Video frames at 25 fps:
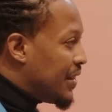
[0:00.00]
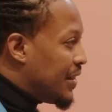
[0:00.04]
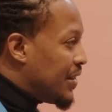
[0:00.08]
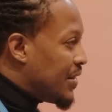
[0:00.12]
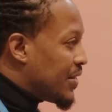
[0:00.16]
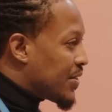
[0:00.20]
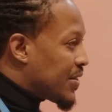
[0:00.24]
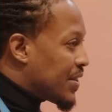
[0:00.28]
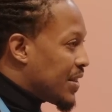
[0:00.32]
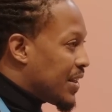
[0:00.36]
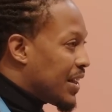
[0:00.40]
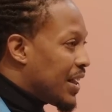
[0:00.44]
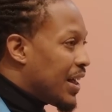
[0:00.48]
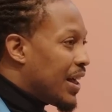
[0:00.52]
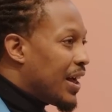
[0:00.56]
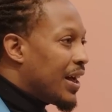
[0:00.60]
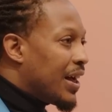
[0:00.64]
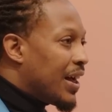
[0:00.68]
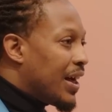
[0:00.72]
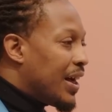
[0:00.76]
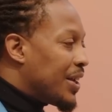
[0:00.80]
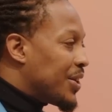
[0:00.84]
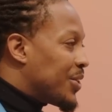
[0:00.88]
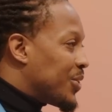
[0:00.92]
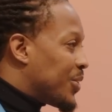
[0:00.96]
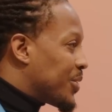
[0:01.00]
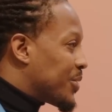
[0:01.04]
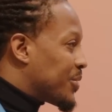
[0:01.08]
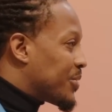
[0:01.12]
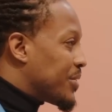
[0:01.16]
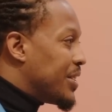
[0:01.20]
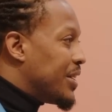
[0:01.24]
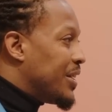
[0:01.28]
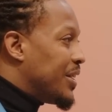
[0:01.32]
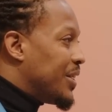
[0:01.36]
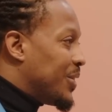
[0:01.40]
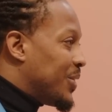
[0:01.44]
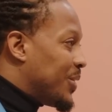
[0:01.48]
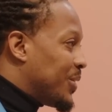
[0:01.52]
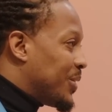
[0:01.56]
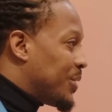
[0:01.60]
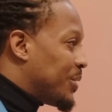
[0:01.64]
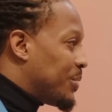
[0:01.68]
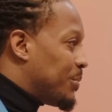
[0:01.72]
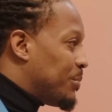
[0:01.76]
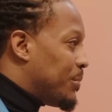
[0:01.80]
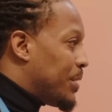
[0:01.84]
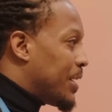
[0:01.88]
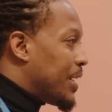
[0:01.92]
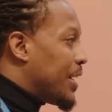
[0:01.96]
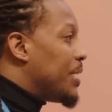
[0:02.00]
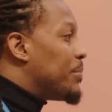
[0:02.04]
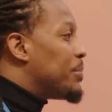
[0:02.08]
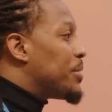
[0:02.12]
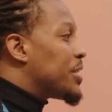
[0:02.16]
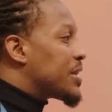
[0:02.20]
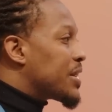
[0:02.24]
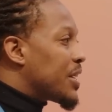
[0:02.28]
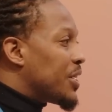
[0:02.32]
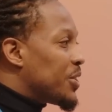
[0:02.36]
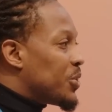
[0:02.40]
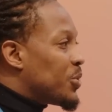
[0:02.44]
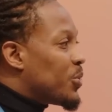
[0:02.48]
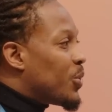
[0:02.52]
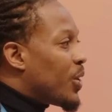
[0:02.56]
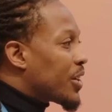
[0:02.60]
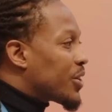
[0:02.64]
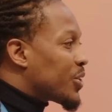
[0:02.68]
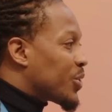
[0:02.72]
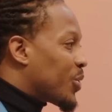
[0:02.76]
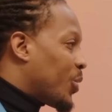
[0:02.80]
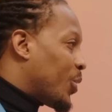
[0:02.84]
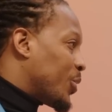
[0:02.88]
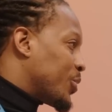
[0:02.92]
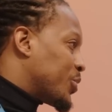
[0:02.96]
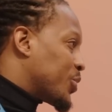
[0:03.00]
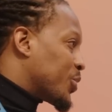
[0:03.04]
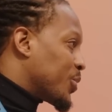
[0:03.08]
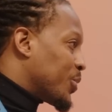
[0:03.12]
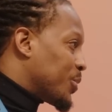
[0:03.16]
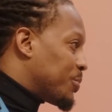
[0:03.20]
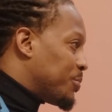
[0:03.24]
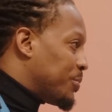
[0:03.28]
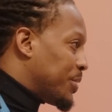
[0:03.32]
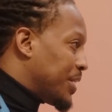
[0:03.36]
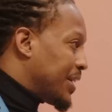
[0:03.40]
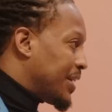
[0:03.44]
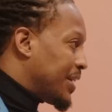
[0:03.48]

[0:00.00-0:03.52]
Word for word: Said, I don't really know. But let me tell you what God showed me.